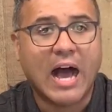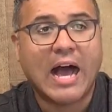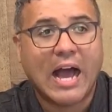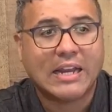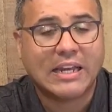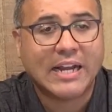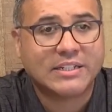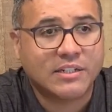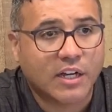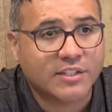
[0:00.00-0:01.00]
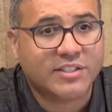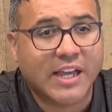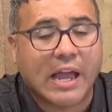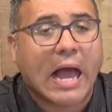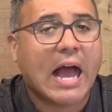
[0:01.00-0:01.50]
I'd like to
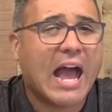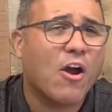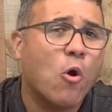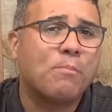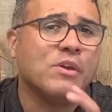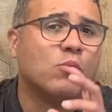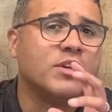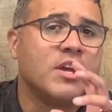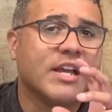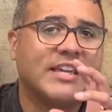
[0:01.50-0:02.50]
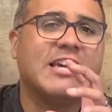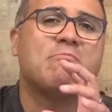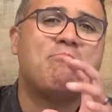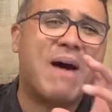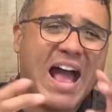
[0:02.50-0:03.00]
say, I hope you would
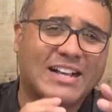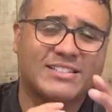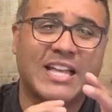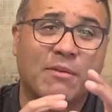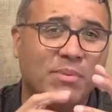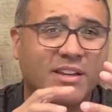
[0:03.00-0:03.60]
get past that,